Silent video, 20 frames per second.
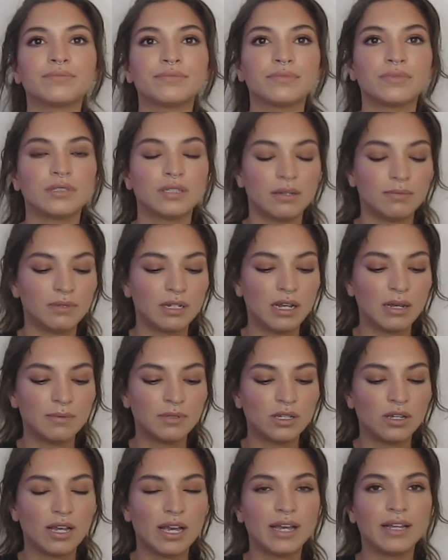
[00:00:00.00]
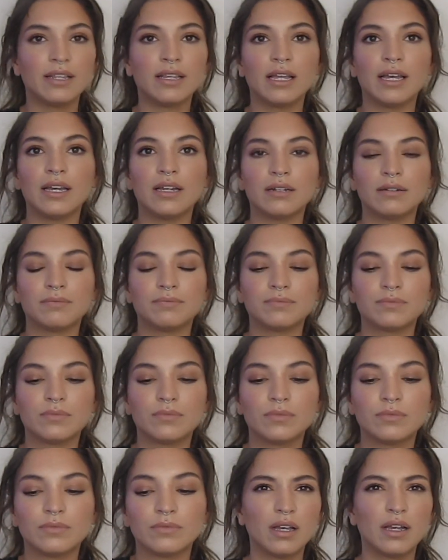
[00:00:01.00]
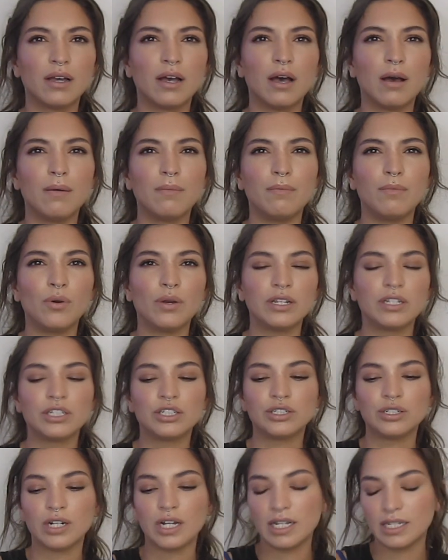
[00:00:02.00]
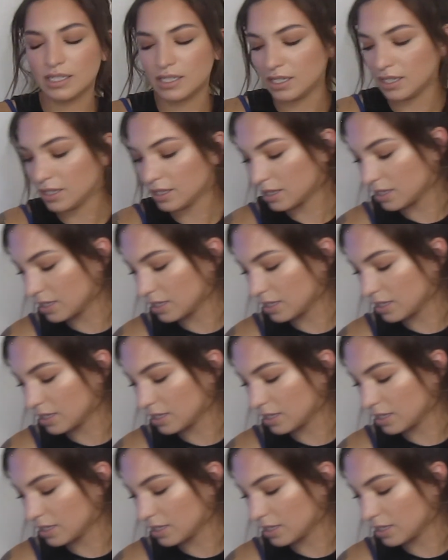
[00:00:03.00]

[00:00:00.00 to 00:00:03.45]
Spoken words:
Sometimes I'll add like a moisturizing